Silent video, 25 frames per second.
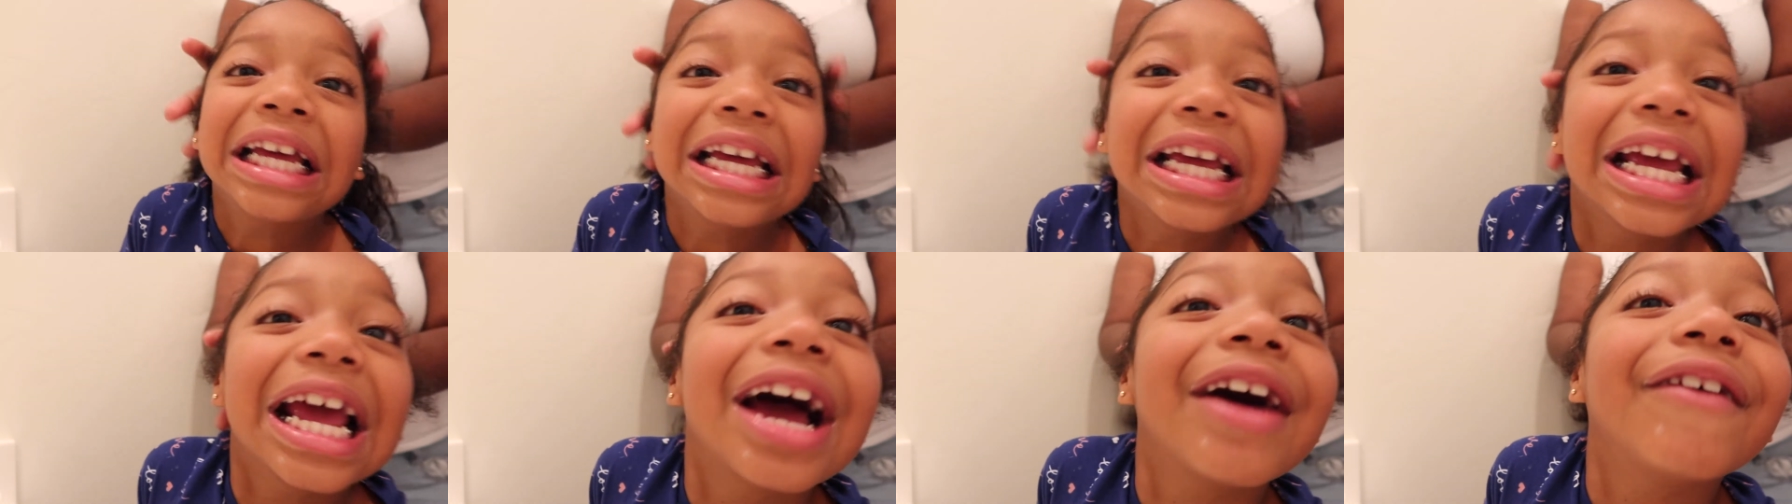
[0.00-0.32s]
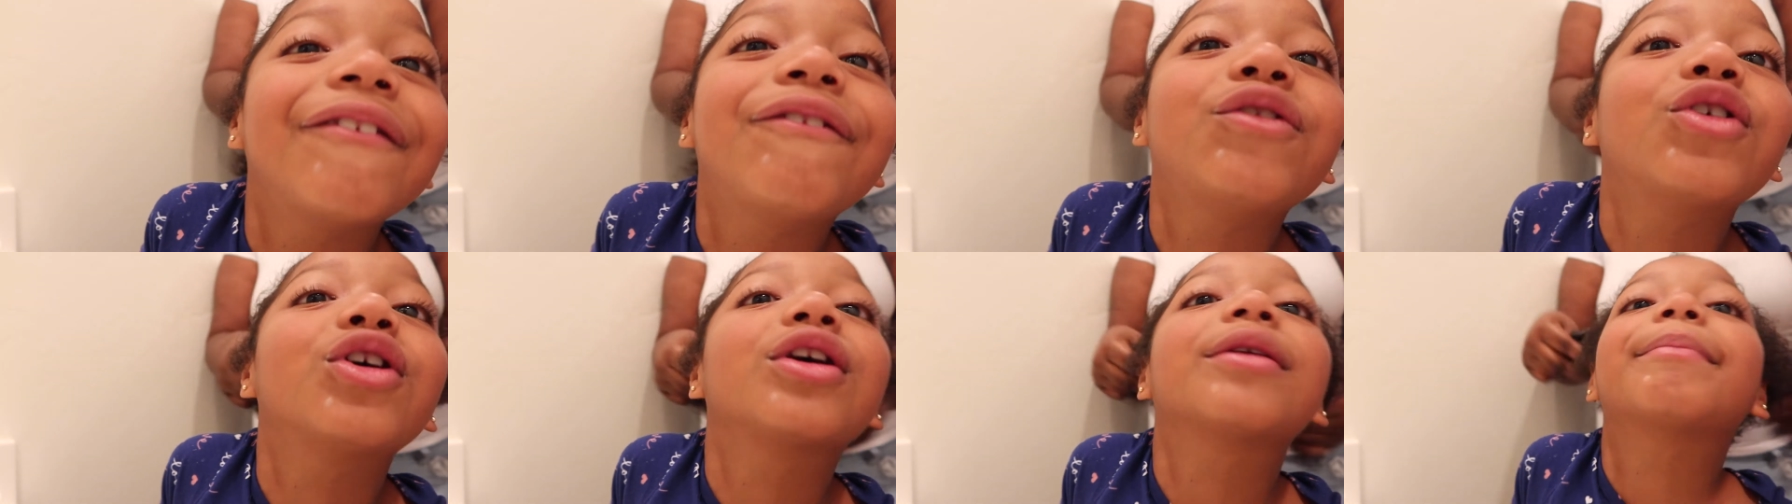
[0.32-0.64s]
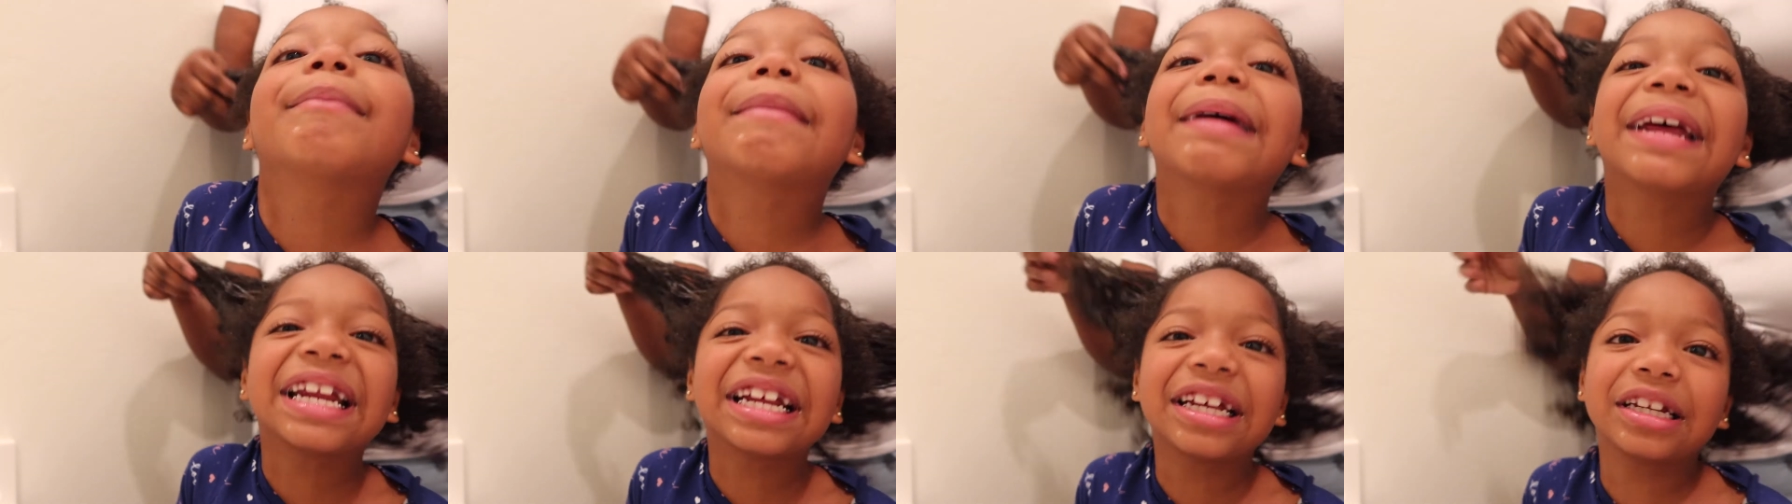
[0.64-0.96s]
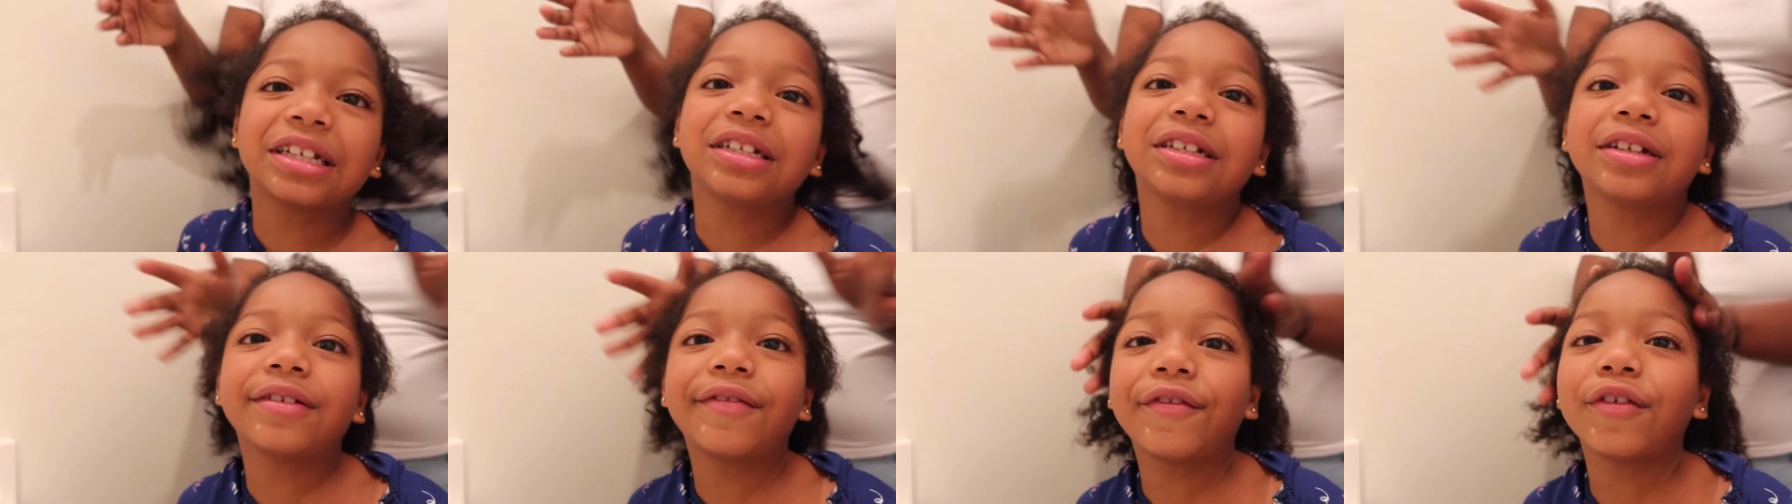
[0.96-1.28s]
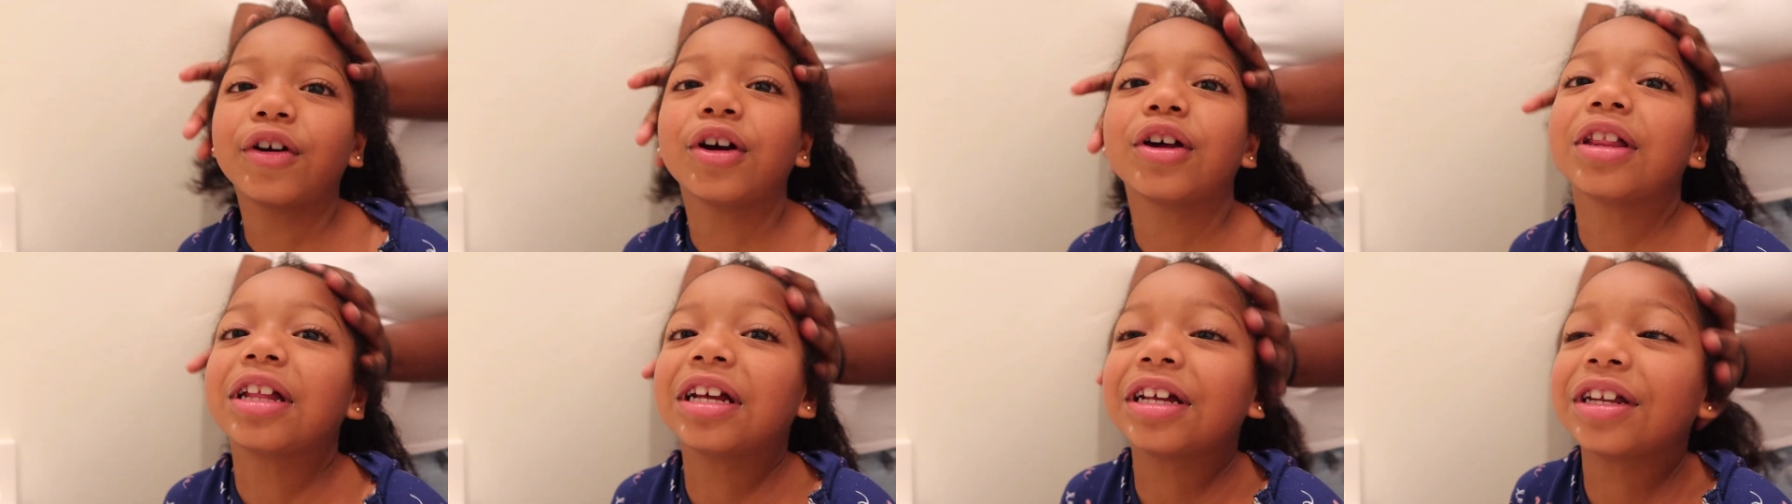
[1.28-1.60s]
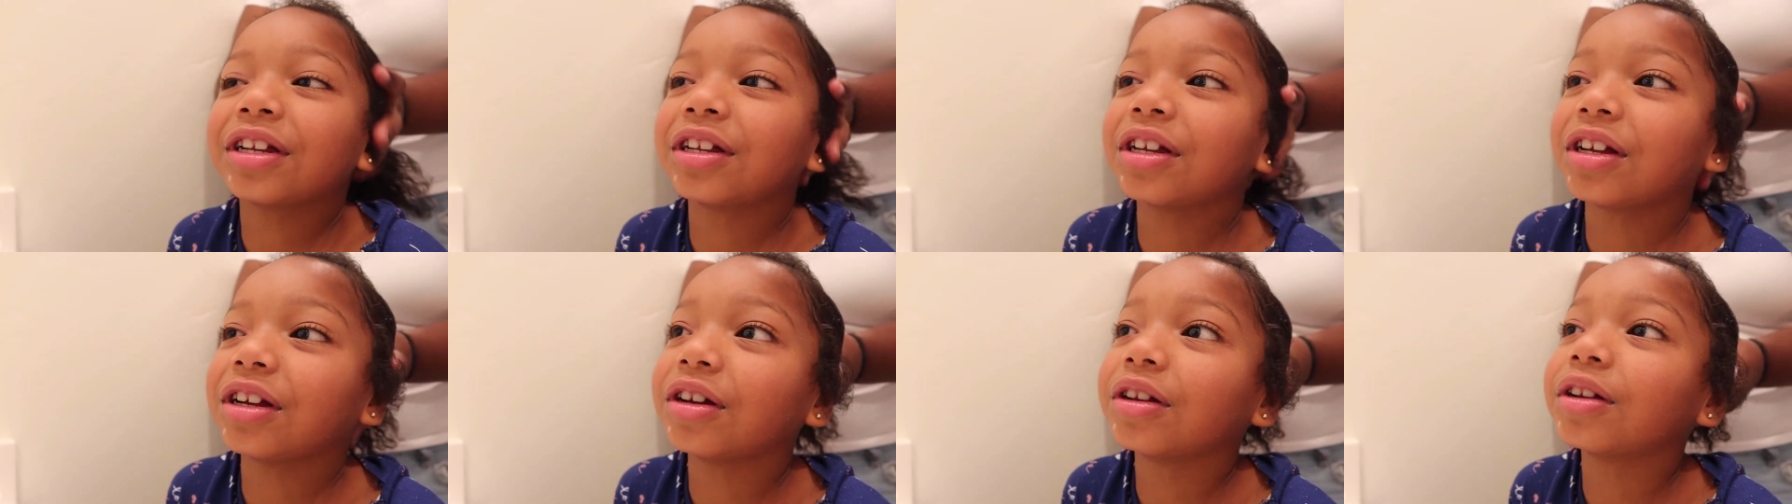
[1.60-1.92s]
Yeah, four minutes. So, do
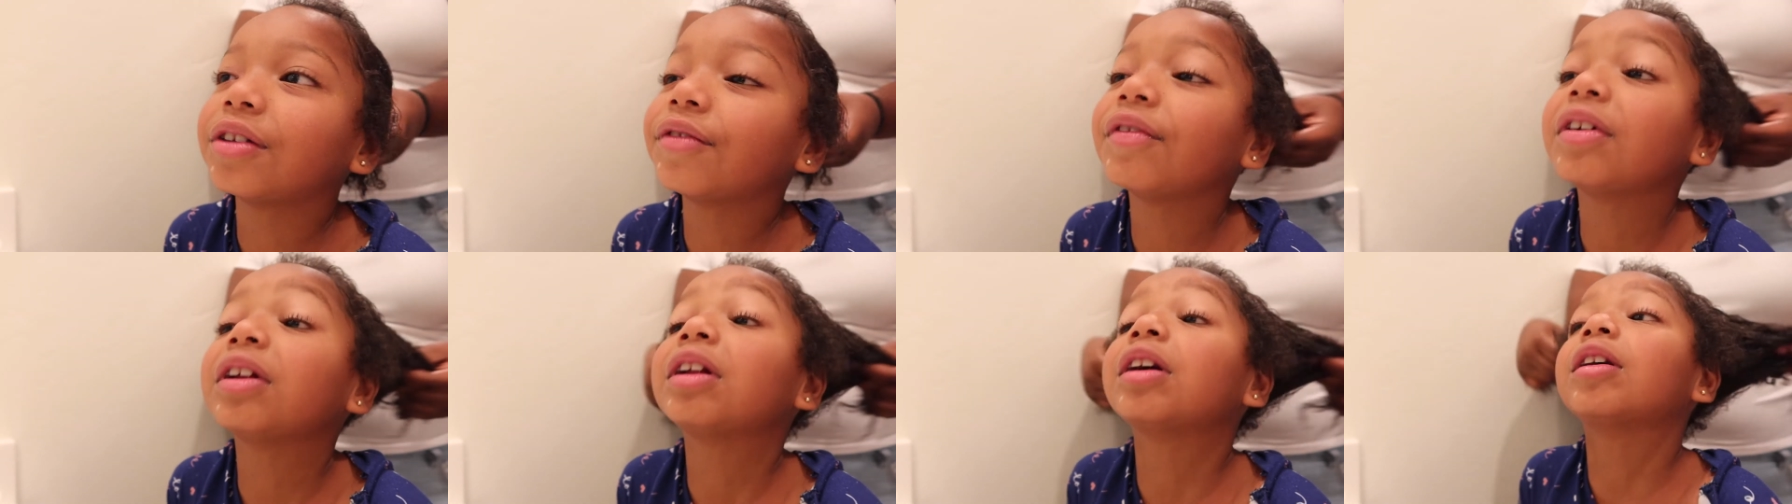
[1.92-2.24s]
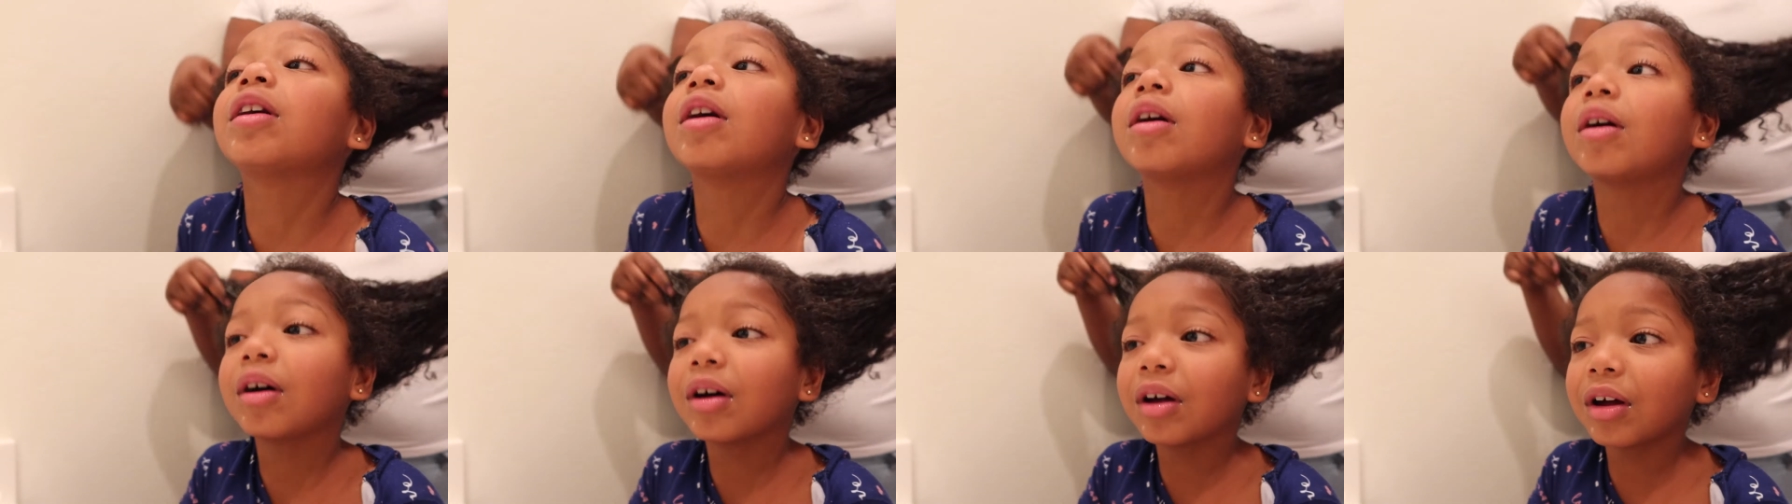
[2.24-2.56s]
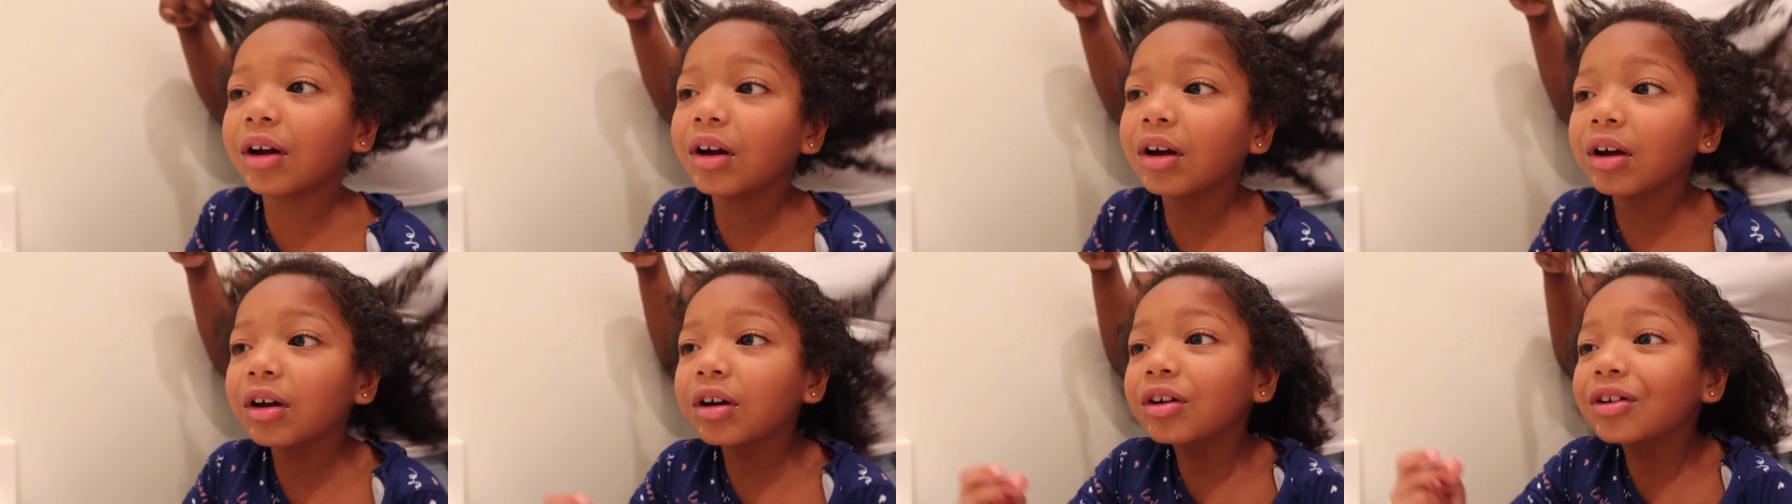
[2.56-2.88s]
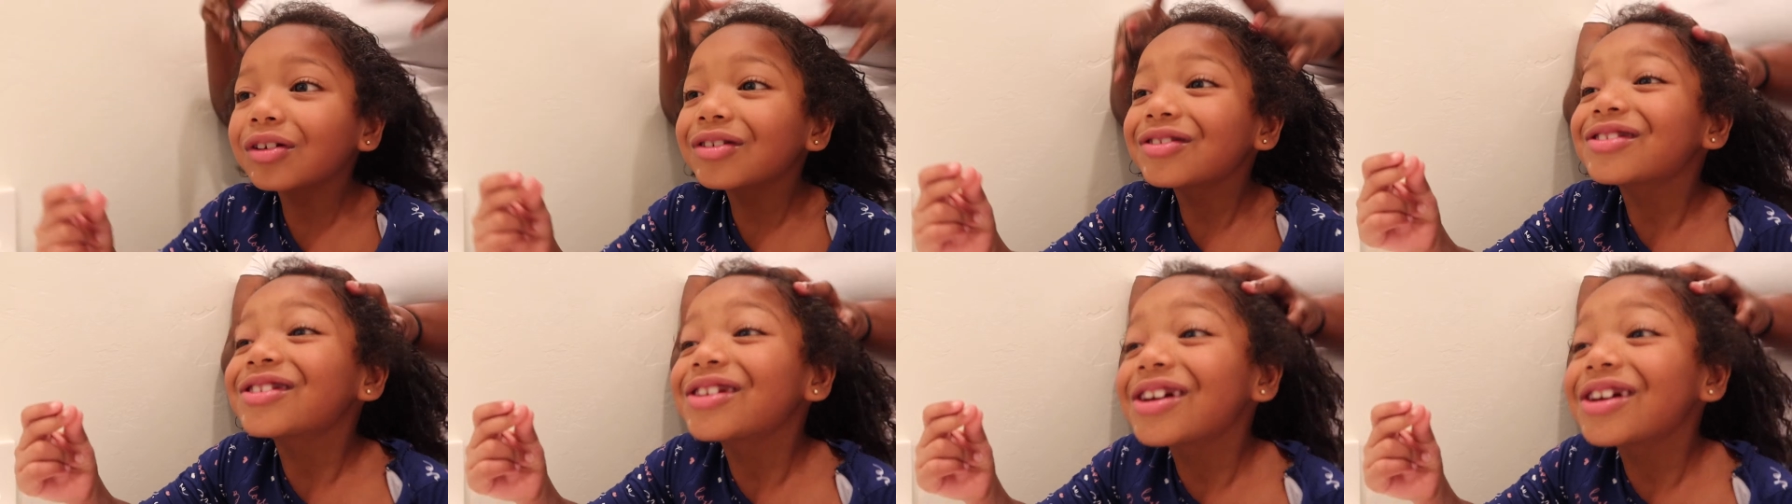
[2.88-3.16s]
you just want to go with